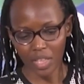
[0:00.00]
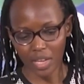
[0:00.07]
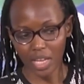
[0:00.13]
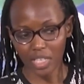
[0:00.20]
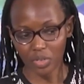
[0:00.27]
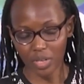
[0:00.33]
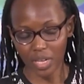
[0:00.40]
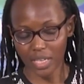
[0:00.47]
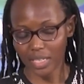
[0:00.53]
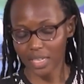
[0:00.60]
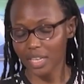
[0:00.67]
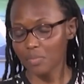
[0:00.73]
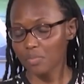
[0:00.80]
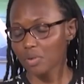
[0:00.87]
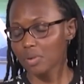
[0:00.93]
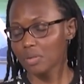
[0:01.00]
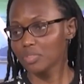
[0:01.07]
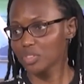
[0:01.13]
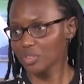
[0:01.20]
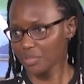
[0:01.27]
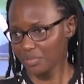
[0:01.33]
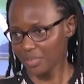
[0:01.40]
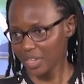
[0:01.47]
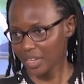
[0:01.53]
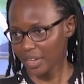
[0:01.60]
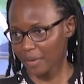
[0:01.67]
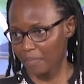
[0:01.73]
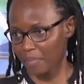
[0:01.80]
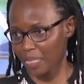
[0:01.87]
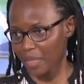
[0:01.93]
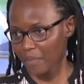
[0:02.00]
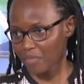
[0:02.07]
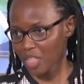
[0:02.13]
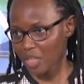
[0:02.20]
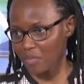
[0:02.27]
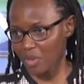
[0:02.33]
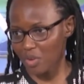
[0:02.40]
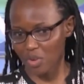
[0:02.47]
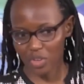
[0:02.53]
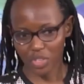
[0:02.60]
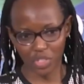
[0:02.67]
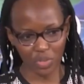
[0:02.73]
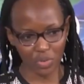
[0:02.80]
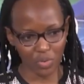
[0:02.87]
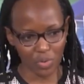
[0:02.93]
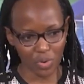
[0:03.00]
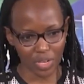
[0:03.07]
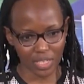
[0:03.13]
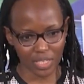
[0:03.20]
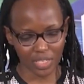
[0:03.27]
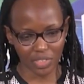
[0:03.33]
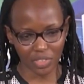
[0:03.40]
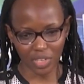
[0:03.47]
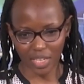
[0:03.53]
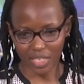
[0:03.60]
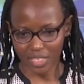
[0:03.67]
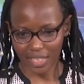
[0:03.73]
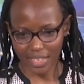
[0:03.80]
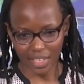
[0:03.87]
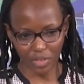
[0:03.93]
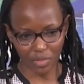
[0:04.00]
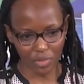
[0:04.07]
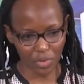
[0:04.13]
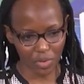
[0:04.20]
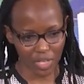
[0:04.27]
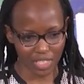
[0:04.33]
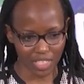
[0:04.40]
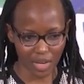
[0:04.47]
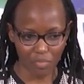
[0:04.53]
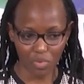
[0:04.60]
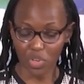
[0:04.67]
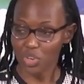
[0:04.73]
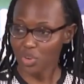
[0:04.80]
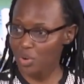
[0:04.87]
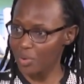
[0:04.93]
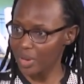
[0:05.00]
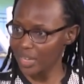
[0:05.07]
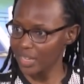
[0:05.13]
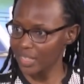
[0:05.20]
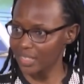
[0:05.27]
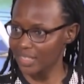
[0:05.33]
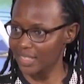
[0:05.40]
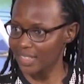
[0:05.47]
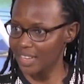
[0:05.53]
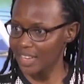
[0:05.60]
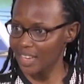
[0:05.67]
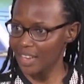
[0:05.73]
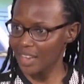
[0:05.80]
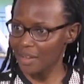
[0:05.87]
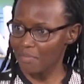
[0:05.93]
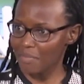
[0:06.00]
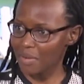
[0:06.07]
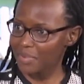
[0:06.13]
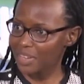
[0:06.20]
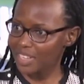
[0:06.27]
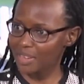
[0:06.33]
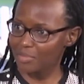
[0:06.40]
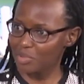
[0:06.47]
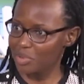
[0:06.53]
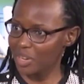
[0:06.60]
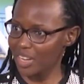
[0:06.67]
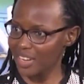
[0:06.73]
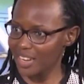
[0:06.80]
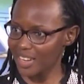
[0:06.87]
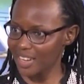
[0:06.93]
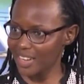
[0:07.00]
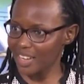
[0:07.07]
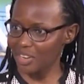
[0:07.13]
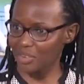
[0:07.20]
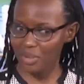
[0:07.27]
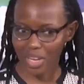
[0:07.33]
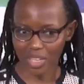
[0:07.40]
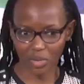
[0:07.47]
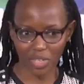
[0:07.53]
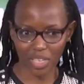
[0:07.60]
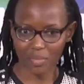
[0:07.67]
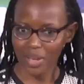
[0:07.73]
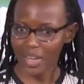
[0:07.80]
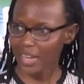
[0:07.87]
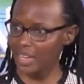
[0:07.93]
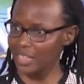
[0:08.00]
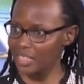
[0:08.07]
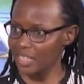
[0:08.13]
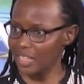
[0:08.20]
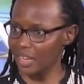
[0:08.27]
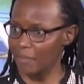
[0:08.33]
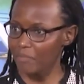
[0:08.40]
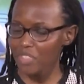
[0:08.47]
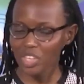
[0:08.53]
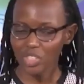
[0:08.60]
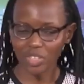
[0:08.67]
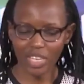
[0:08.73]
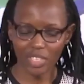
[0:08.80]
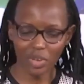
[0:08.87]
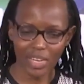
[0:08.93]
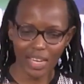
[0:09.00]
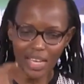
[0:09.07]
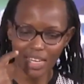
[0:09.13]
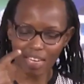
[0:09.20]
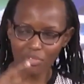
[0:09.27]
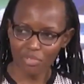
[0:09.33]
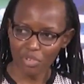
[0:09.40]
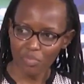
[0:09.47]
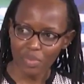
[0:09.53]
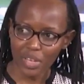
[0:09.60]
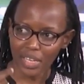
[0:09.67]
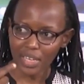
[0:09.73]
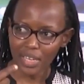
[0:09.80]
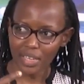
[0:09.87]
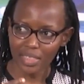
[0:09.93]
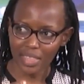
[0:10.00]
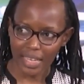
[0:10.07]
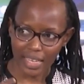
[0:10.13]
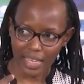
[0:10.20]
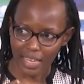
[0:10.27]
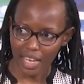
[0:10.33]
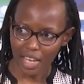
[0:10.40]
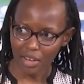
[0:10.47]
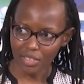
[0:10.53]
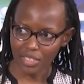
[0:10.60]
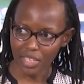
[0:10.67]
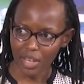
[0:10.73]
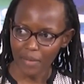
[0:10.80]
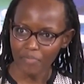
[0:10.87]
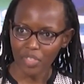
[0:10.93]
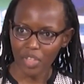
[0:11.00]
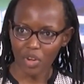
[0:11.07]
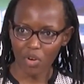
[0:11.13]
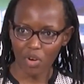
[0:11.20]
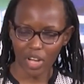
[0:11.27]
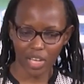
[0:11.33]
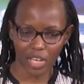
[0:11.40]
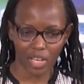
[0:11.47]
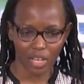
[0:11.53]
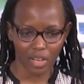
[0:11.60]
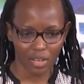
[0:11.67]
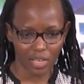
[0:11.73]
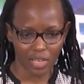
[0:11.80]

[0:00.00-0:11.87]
that's when they are studying problem solving. Because you, uh, they are starting doing some drawings, mapping them together, look at what am I getting. So that's when they are developing their thinking now, say, okay,